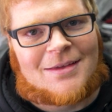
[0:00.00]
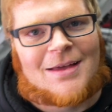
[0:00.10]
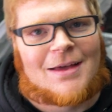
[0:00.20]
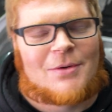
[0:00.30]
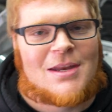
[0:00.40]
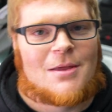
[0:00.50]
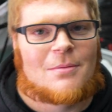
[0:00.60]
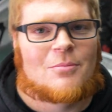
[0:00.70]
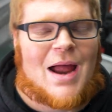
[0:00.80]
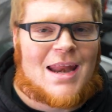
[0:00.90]
Brad
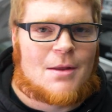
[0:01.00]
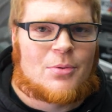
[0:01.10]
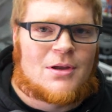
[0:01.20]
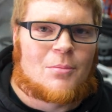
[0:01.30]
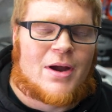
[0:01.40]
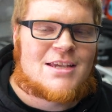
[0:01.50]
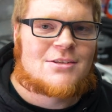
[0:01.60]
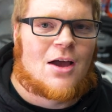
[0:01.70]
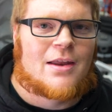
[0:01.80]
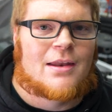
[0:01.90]
ended up putting a brace
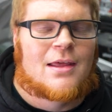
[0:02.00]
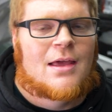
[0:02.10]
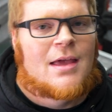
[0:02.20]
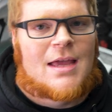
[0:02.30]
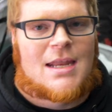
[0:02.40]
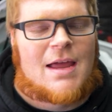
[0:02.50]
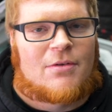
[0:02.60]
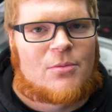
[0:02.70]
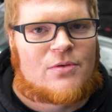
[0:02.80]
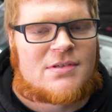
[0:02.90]
on it. It
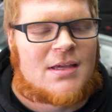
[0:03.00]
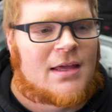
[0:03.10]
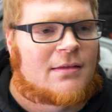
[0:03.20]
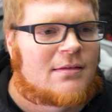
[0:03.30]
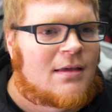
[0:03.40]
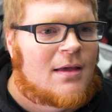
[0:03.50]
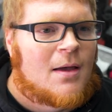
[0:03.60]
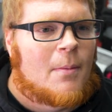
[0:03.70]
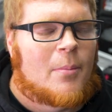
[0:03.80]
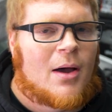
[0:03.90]
never moved since.
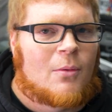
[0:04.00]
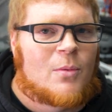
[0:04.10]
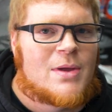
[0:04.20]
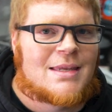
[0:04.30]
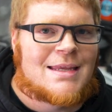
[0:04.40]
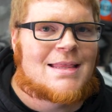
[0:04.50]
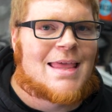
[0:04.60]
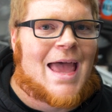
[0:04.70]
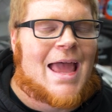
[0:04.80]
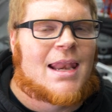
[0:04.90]
But when we did
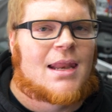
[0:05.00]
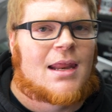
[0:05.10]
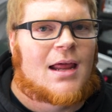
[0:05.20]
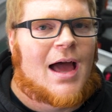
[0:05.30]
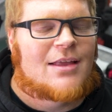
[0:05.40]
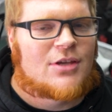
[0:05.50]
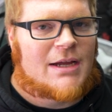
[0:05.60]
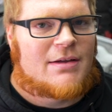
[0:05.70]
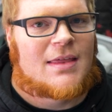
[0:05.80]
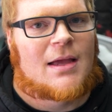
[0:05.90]
that, I took
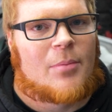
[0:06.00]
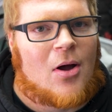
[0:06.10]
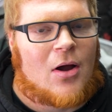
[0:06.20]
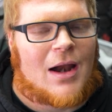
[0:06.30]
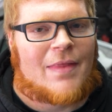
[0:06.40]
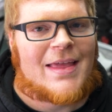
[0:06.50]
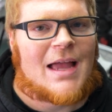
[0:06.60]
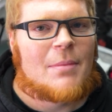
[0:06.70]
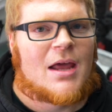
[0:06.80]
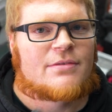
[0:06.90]
everything apart. I think
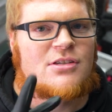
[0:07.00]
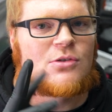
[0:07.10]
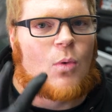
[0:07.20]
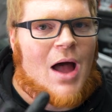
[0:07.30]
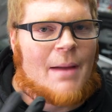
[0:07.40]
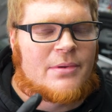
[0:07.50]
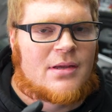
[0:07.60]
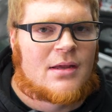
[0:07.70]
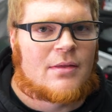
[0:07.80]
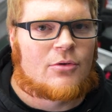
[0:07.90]
I might have
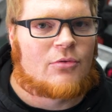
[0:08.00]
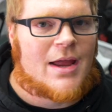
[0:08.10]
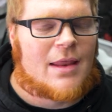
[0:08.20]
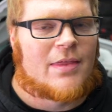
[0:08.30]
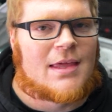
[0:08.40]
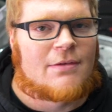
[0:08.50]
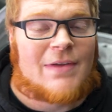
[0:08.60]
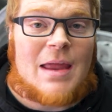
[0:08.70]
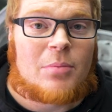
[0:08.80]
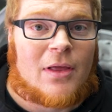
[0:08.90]
swapped the
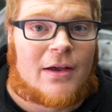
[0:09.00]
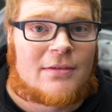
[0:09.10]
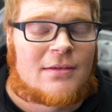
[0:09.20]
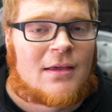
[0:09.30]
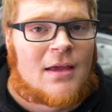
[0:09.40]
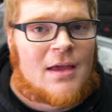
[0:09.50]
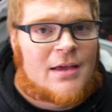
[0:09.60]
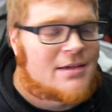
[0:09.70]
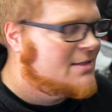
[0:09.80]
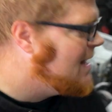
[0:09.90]
fan plugs,
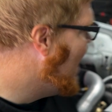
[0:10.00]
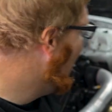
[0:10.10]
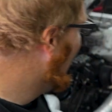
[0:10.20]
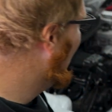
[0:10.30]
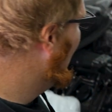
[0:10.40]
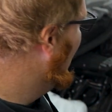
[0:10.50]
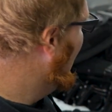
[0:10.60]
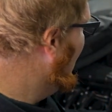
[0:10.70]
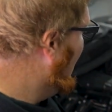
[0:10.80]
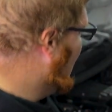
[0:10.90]
because now
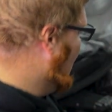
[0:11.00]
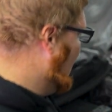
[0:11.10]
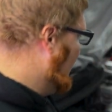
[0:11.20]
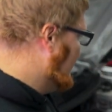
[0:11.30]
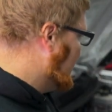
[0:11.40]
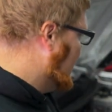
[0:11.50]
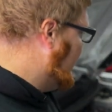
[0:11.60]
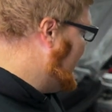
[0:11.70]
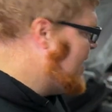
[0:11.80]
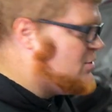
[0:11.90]
the
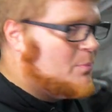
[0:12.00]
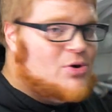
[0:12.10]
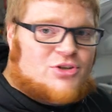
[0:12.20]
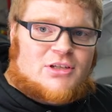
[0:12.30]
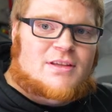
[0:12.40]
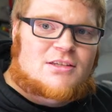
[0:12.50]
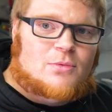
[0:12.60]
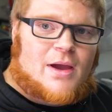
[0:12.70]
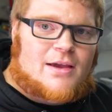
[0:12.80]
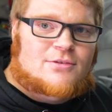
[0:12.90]
fans are pushing this
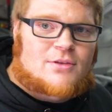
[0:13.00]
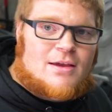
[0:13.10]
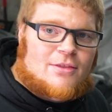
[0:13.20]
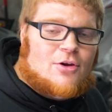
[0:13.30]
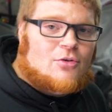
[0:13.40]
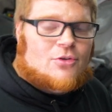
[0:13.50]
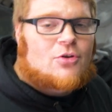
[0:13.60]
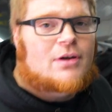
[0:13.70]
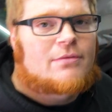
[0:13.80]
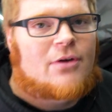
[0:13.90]
way, so they're
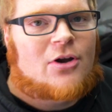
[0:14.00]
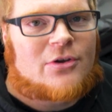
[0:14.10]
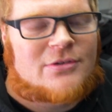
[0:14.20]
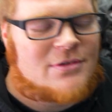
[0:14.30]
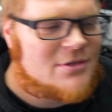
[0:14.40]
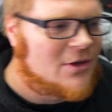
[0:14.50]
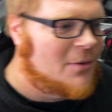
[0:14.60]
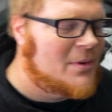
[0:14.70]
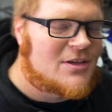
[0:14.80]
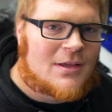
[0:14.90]
reversed. So
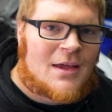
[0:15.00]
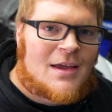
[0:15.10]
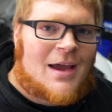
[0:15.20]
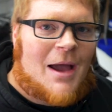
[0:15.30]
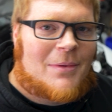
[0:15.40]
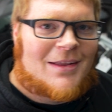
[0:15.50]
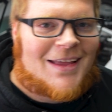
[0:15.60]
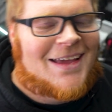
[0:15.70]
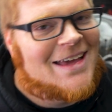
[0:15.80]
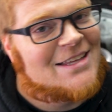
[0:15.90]
I'm gonna.
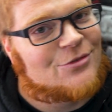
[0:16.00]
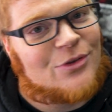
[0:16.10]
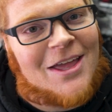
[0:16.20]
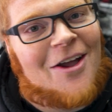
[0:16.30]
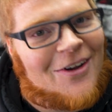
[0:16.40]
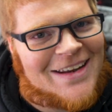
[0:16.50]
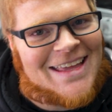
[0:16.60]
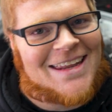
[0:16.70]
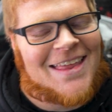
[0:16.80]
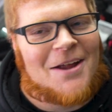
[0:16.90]
It's really hard to
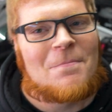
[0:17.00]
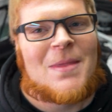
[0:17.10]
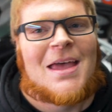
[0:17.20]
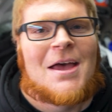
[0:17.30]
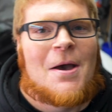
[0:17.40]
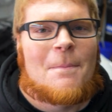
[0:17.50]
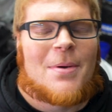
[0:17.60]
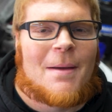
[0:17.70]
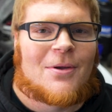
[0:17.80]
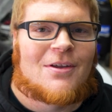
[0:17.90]
get in there,
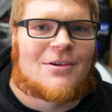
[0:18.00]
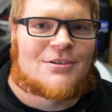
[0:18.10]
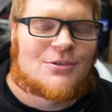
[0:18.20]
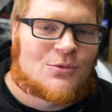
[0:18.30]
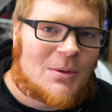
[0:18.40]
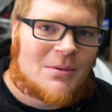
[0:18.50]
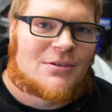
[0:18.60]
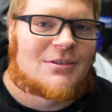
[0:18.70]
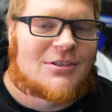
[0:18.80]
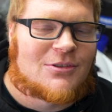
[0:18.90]
but I'm gonna
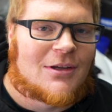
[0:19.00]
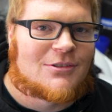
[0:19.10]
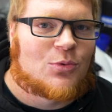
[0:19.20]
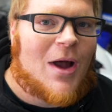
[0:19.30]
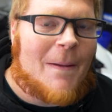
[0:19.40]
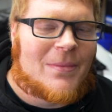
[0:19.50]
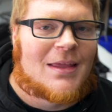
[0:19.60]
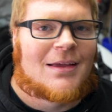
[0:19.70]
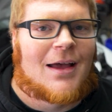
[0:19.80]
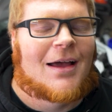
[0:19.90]
swap.
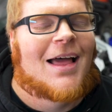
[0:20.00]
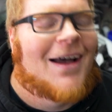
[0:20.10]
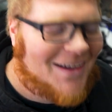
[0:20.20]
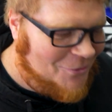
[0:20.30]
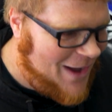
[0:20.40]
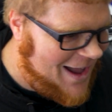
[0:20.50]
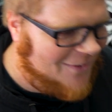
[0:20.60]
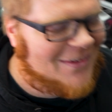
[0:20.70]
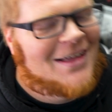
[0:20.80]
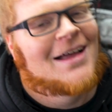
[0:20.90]

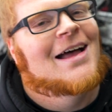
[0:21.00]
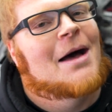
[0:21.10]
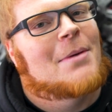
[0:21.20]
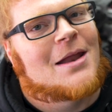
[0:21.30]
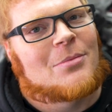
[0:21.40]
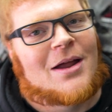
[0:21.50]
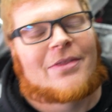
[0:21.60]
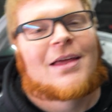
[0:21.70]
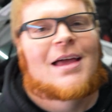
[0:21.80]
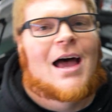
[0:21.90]
Wow, I'm out of breath.
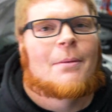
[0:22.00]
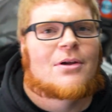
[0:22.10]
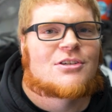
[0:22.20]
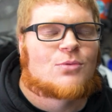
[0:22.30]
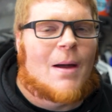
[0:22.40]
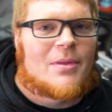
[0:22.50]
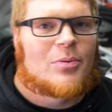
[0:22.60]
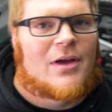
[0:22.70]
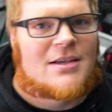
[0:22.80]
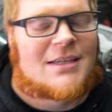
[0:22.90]
I'm gonna swap the
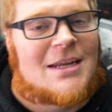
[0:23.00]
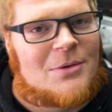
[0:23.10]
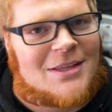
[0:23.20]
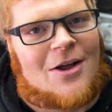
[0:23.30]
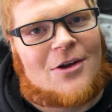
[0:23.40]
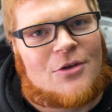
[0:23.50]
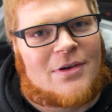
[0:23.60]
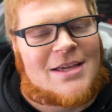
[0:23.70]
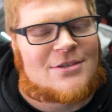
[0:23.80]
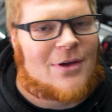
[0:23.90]
plugs. I didn't want the car to
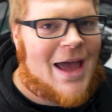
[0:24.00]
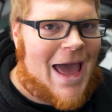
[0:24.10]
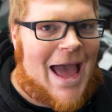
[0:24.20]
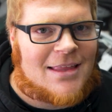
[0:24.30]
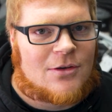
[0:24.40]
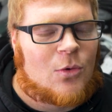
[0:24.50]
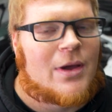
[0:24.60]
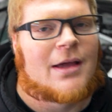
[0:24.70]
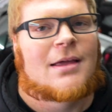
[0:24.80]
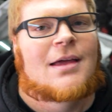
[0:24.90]
overheat, so I acted
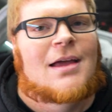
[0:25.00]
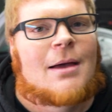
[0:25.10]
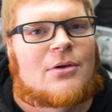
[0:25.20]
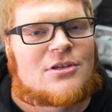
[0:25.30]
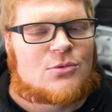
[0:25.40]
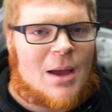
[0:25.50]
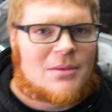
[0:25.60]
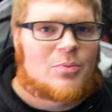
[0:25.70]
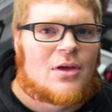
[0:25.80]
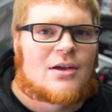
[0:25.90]
quick. I'm gonna swap
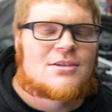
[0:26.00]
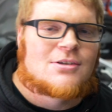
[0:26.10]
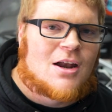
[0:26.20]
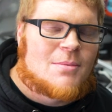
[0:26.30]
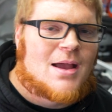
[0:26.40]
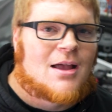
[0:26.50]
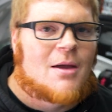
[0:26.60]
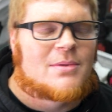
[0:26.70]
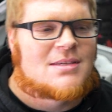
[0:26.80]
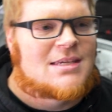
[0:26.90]
the plugs, start it back
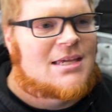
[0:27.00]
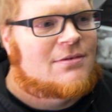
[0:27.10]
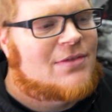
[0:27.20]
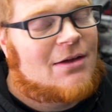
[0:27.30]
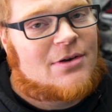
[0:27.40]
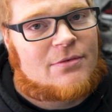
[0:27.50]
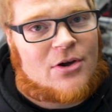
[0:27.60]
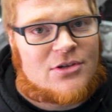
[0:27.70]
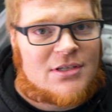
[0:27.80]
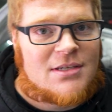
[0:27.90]
up, and see if that
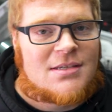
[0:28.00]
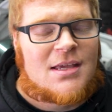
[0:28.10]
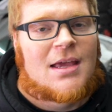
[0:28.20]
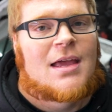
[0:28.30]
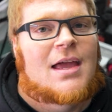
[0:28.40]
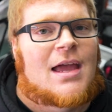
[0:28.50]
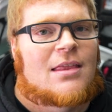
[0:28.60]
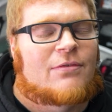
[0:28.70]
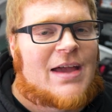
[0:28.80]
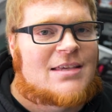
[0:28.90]
reverses,
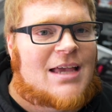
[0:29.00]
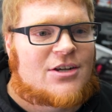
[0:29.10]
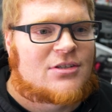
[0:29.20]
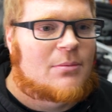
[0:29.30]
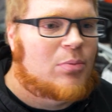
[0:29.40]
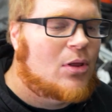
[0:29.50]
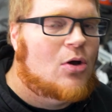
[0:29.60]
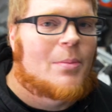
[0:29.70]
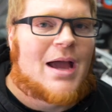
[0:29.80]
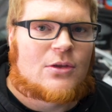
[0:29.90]
and the fans actually
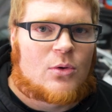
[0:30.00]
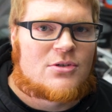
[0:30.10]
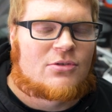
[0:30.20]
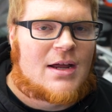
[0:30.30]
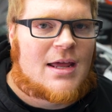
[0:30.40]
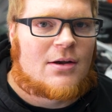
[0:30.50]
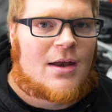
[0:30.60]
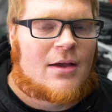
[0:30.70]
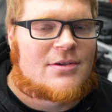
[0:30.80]
blow back towards the radiator now.